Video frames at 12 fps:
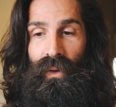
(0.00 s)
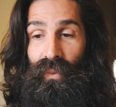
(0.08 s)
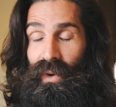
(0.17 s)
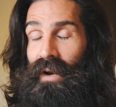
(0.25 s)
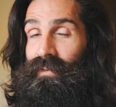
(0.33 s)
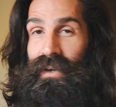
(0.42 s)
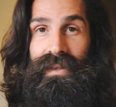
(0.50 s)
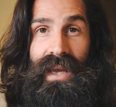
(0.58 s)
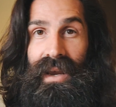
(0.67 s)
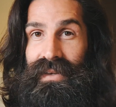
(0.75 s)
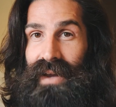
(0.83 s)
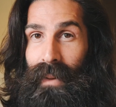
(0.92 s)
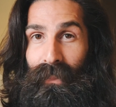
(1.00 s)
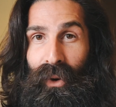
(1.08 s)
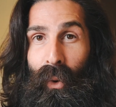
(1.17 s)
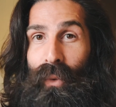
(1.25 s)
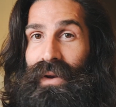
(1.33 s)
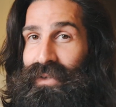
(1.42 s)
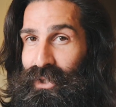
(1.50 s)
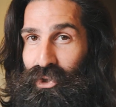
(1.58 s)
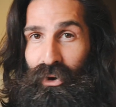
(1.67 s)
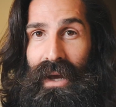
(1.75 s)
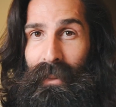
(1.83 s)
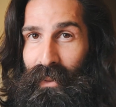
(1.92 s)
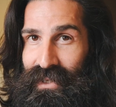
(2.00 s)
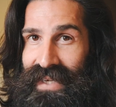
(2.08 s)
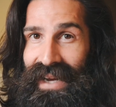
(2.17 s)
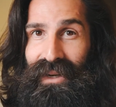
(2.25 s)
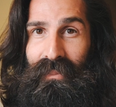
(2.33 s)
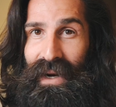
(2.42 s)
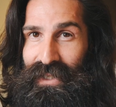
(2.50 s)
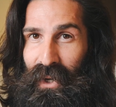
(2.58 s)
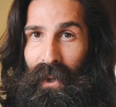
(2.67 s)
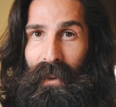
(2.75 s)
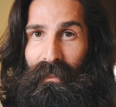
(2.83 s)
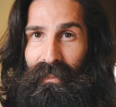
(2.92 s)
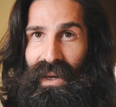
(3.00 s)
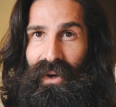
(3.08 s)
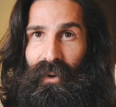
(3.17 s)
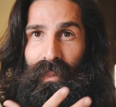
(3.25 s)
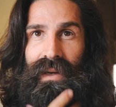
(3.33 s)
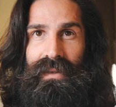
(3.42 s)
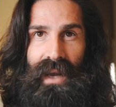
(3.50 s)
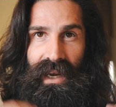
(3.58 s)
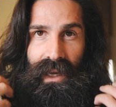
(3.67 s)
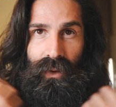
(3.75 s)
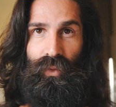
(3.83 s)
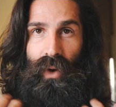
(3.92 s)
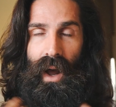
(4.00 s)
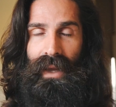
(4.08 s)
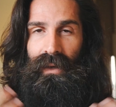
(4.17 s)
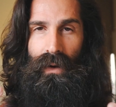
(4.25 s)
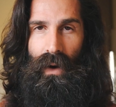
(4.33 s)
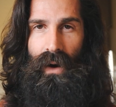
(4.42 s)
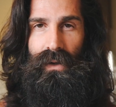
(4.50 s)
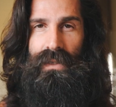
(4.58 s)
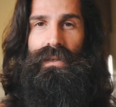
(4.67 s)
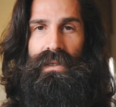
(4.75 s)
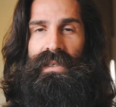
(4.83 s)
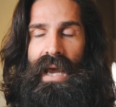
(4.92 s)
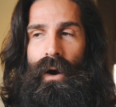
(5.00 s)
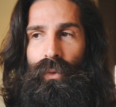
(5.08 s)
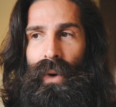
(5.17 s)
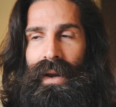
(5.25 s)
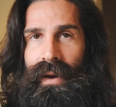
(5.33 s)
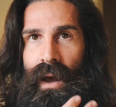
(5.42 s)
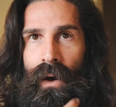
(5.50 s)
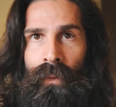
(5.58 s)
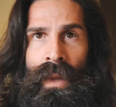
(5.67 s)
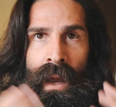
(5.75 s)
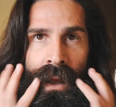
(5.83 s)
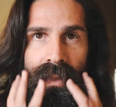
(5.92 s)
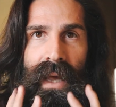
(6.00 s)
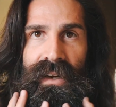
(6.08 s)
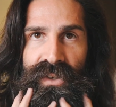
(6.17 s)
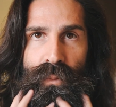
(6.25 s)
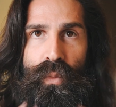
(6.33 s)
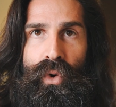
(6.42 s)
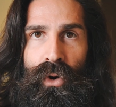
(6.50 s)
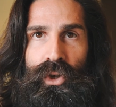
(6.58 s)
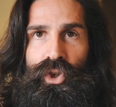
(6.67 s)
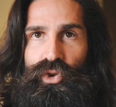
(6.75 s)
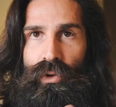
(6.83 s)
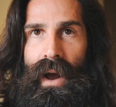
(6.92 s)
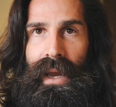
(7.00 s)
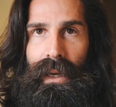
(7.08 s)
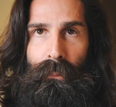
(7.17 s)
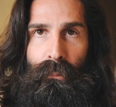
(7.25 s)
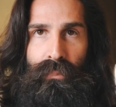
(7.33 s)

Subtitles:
Whatever it takes, I'm going to try to protect my darn beard, because I can honestly tell right now that it's more dry and